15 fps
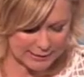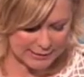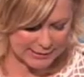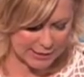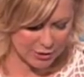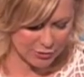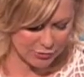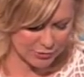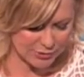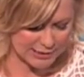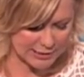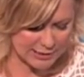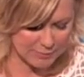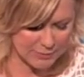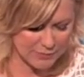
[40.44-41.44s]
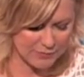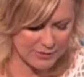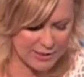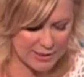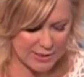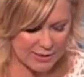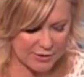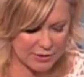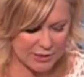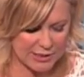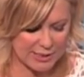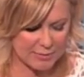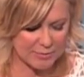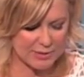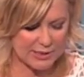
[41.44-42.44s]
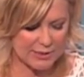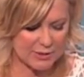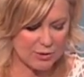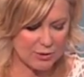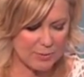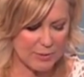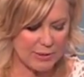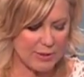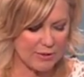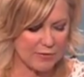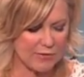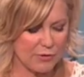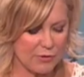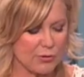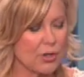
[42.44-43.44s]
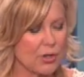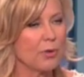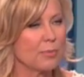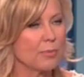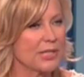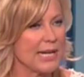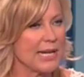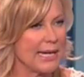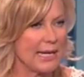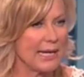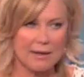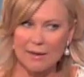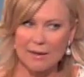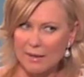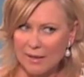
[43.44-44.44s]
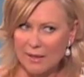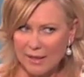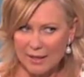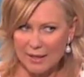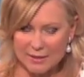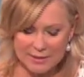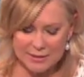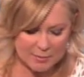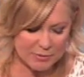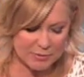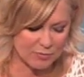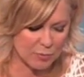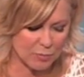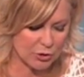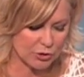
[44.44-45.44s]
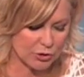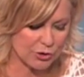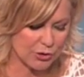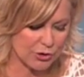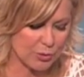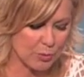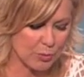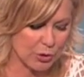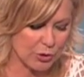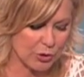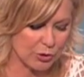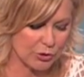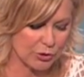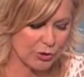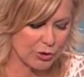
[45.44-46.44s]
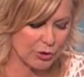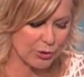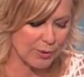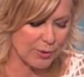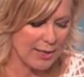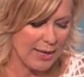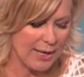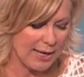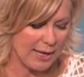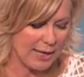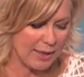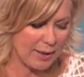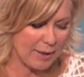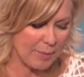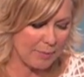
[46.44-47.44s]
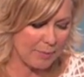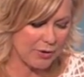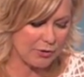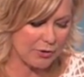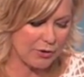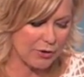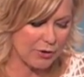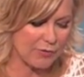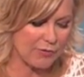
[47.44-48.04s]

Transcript: let's go through some of the tips. There's got to be a few top 10 tips of what to do and what not to do. You know,